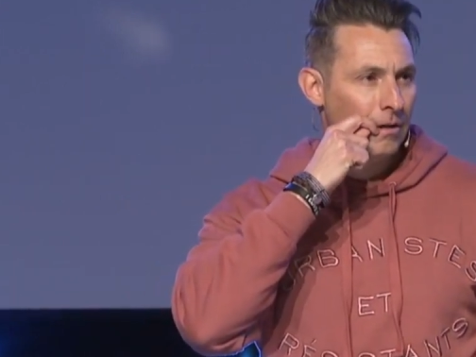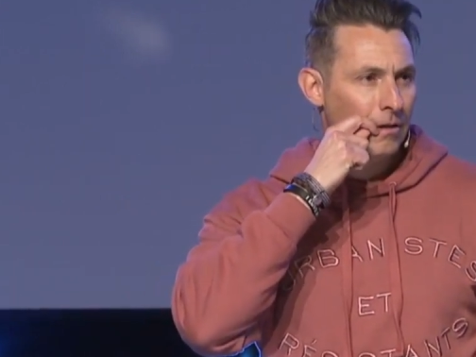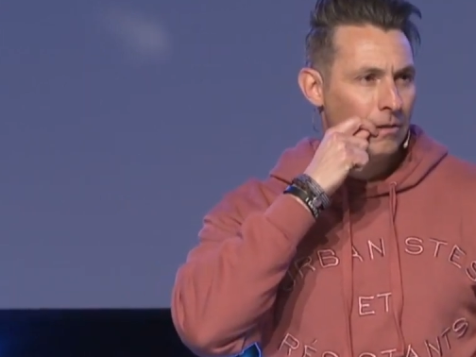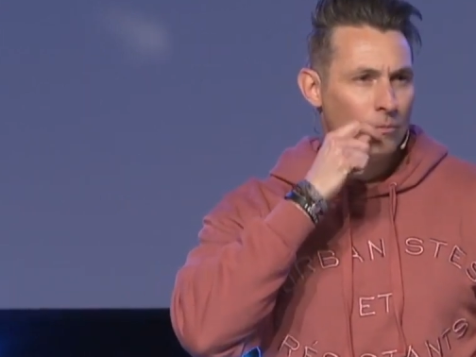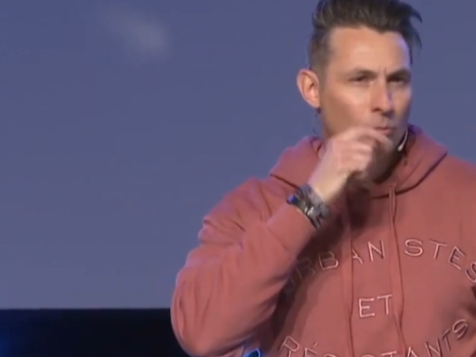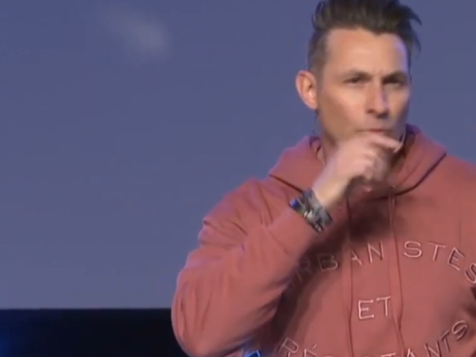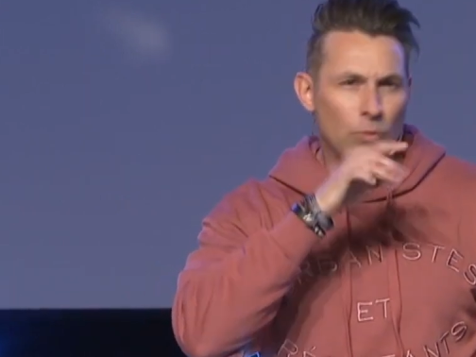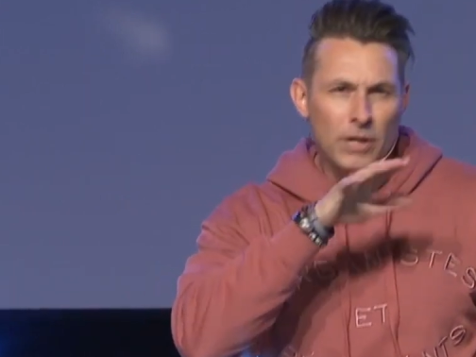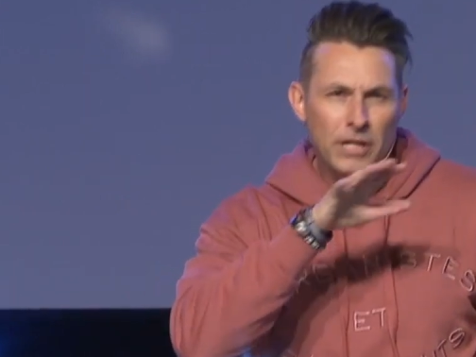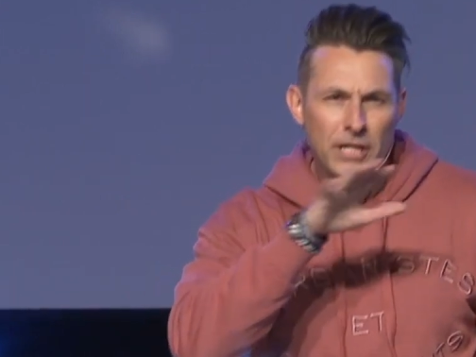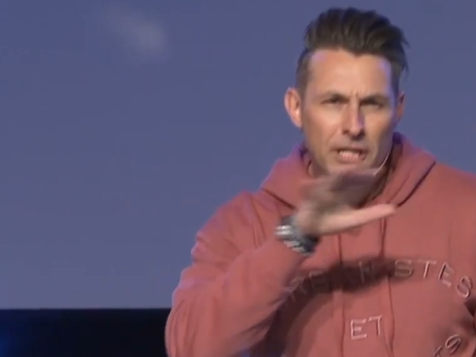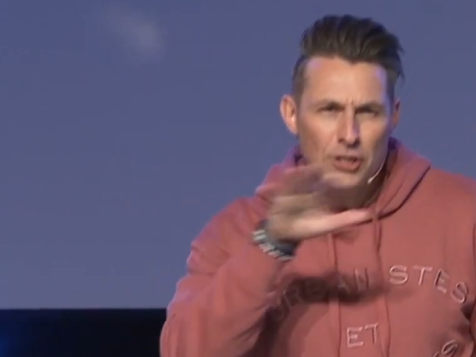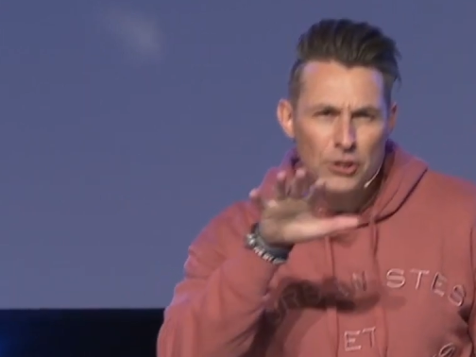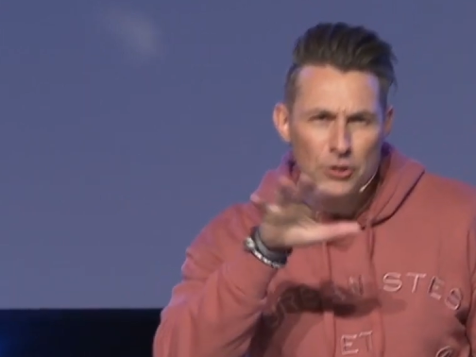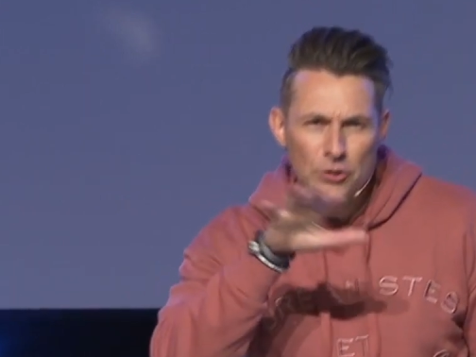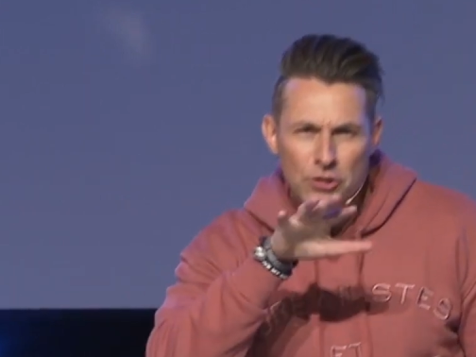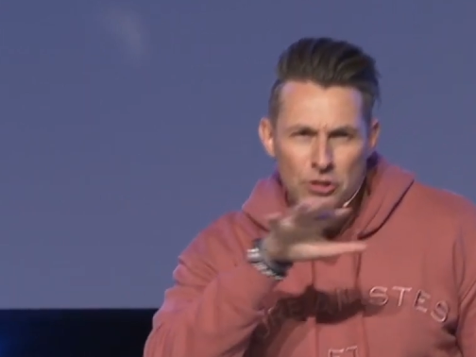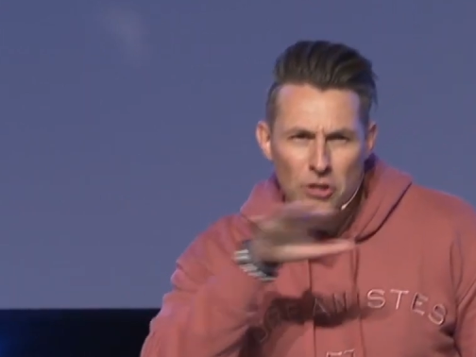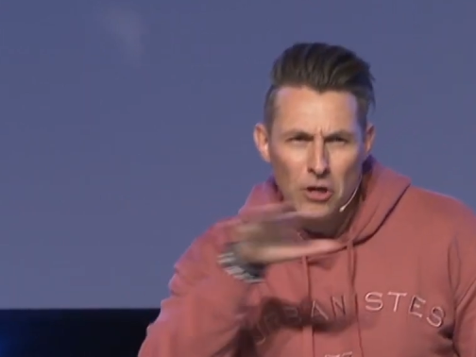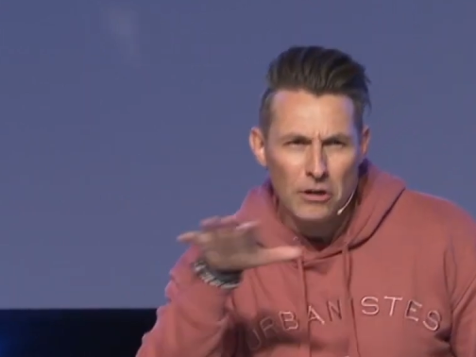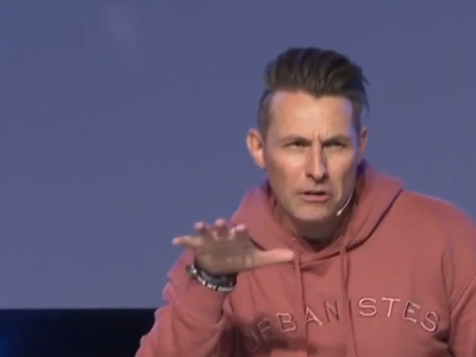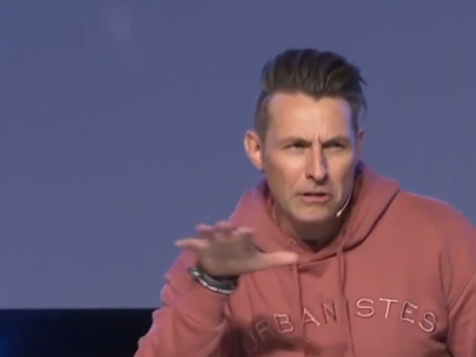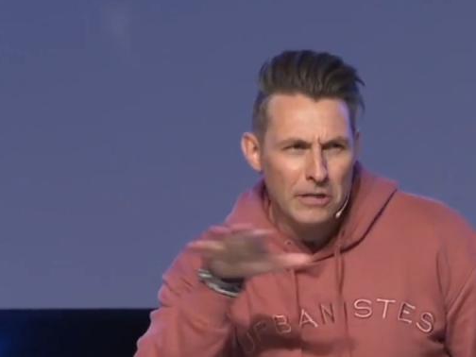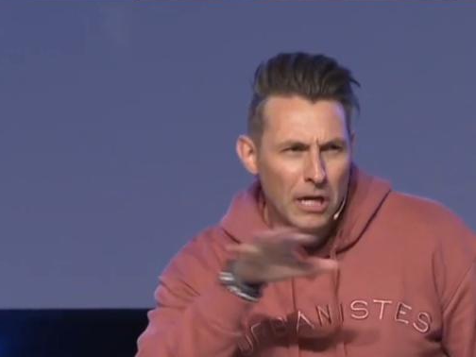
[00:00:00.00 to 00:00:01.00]
When did you
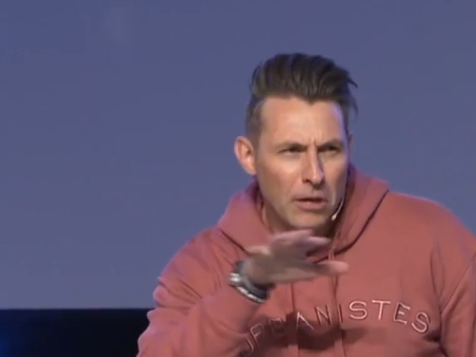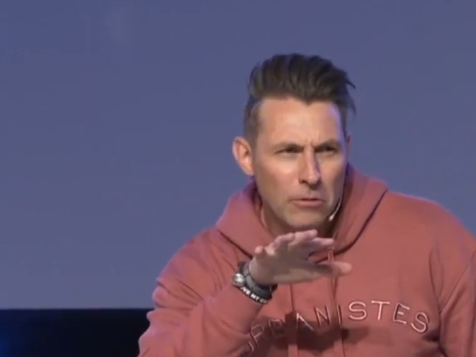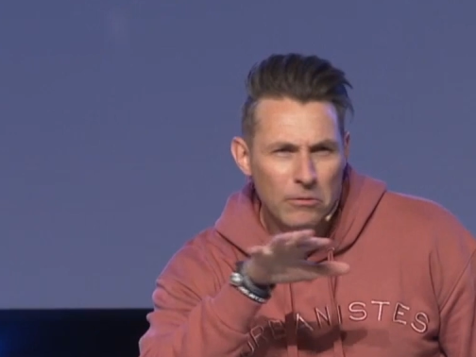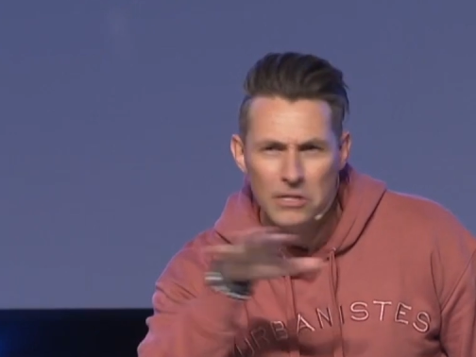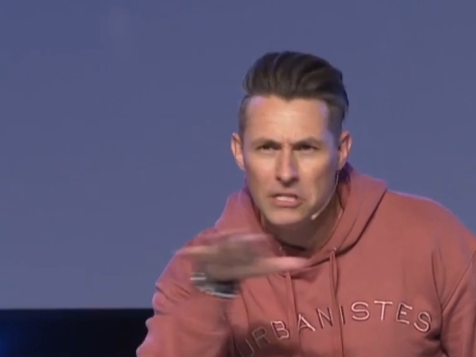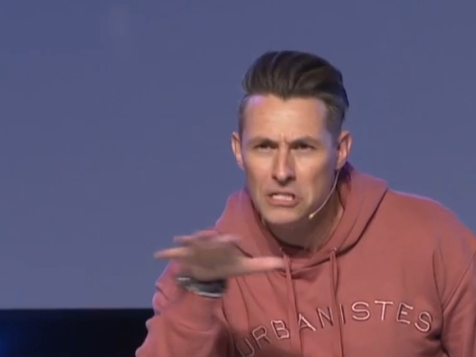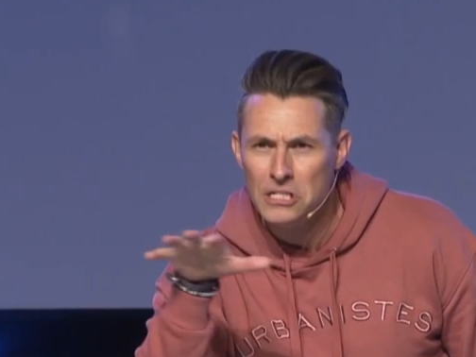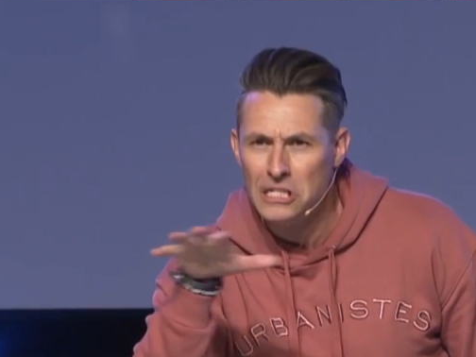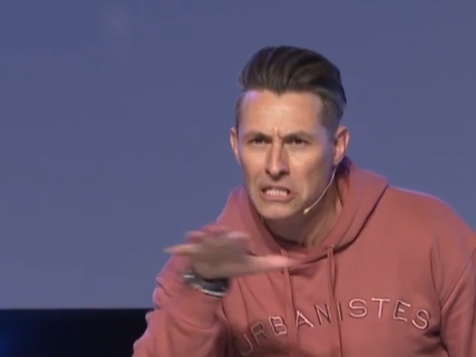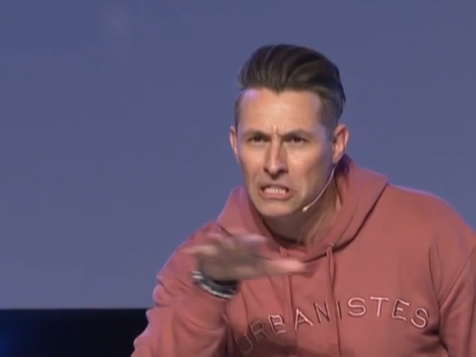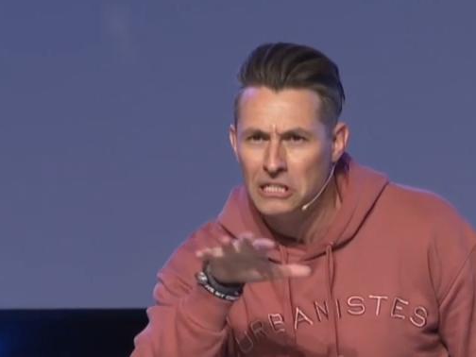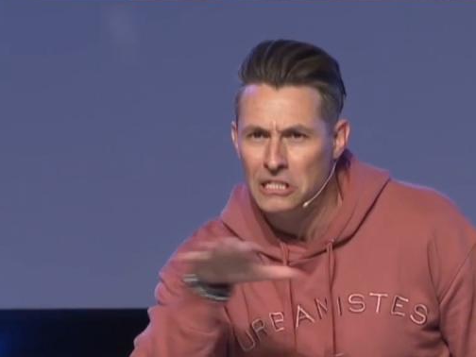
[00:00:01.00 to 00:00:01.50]
start noticing